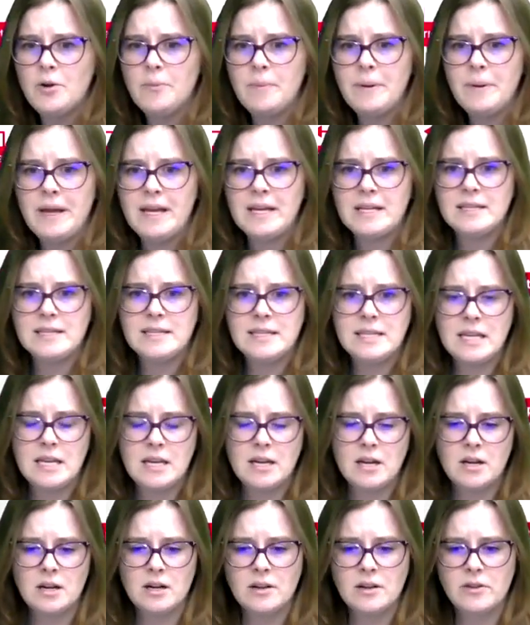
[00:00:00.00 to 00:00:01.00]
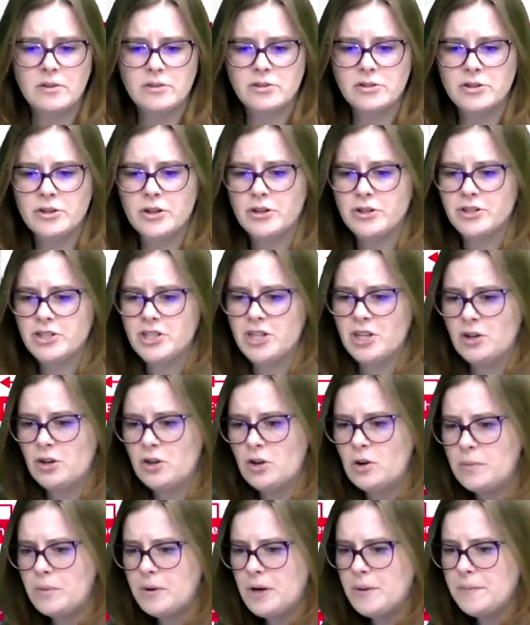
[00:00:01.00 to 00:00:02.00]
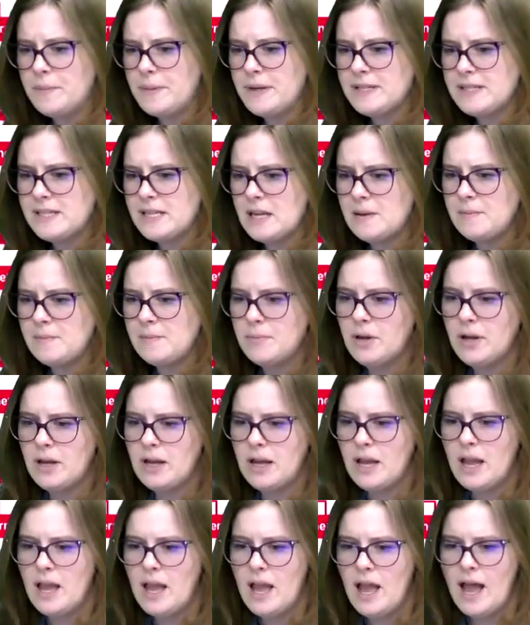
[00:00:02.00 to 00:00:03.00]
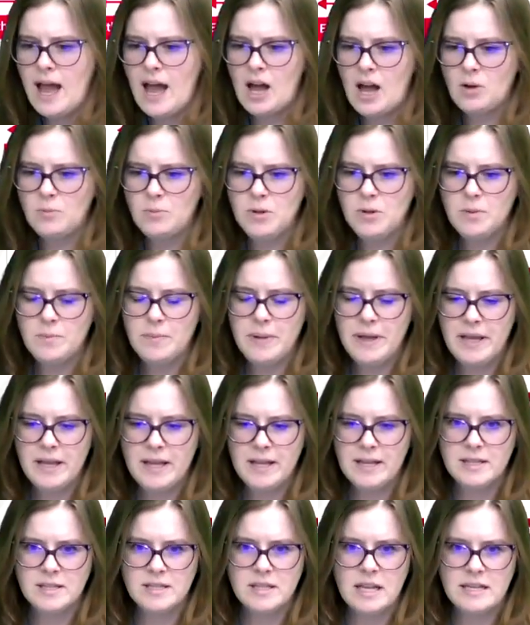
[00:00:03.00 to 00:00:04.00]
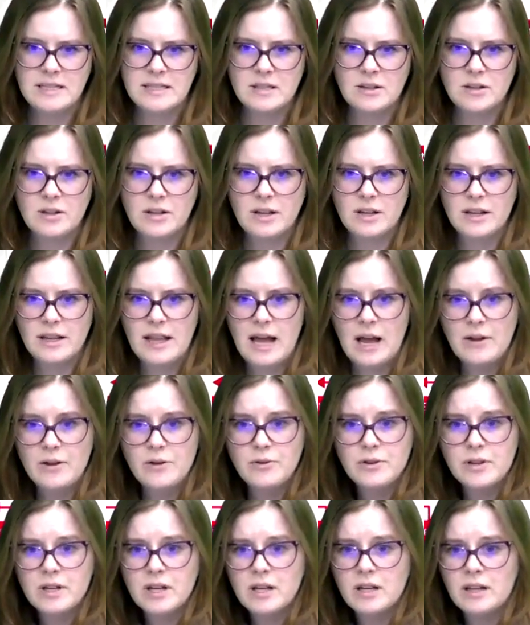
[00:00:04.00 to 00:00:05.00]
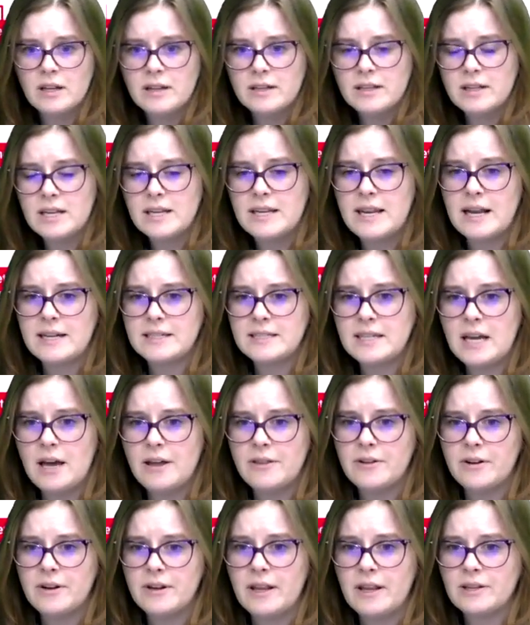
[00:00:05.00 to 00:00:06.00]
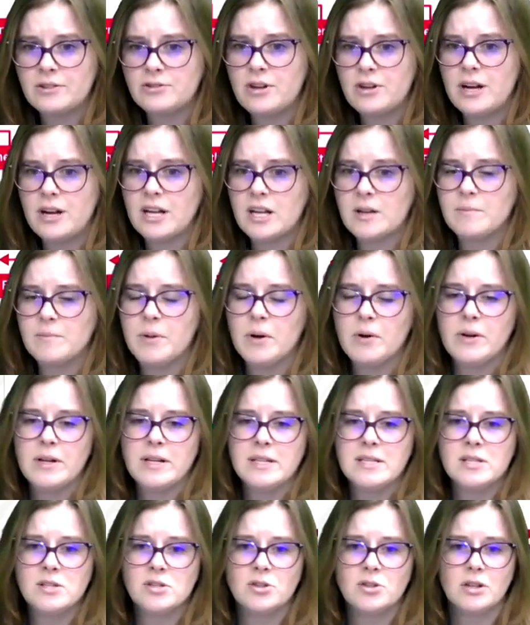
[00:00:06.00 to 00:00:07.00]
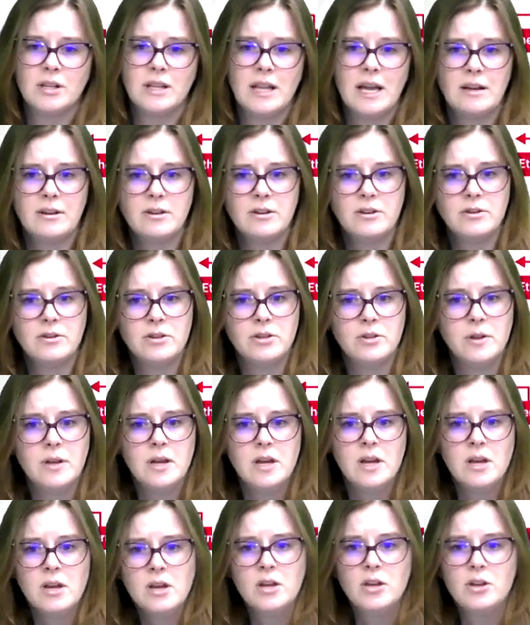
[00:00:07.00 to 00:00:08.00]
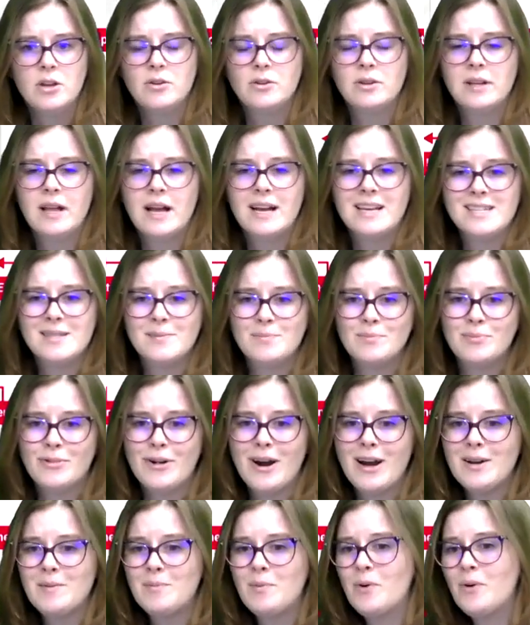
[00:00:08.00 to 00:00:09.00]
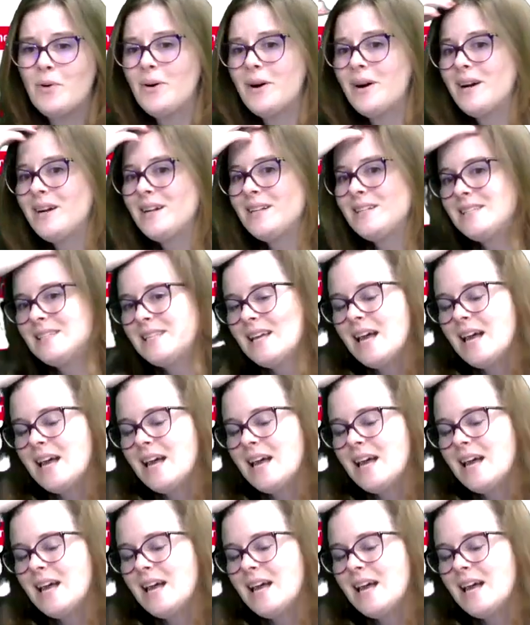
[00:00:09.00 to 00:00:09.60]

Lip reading: pins here. Those are your general purpose input output pins. That's going to allow you to connect other electronic components. It's going to allow you to utilize breadboards.